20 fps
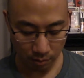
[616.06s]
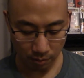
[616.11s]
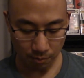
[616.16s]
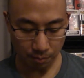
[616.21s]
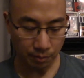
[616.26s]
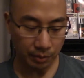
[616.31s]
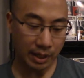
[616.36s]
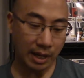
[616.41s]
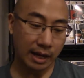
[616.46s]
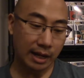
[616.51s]

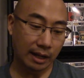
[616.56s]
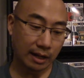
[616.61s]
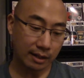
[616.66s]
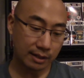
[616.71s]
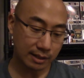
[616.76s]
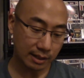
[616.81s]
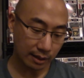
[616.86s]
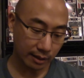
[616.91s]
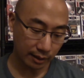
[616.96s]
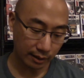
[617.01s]
Planning on
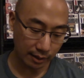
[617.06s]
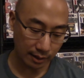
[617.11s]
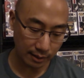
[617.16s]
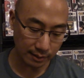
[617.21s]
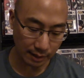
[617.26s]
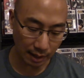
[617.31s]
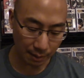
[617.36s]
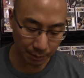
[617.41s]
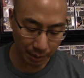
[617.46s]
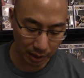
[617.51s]
selling these.
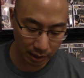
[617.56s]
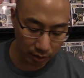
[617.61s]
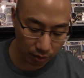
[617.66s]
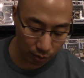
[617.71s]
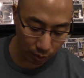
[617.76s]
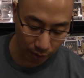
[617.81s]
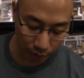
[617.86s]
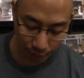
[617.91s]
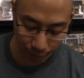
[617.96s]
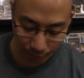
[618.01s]
I might do
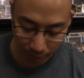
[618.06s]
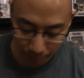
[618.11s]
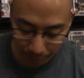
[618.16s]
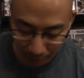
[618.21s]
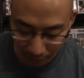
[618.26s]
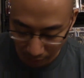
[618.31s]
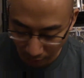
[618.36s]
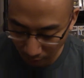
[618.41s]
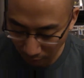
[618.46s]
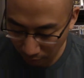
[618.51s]
a
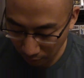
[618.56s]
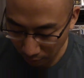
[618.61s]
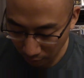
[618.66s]
3-pack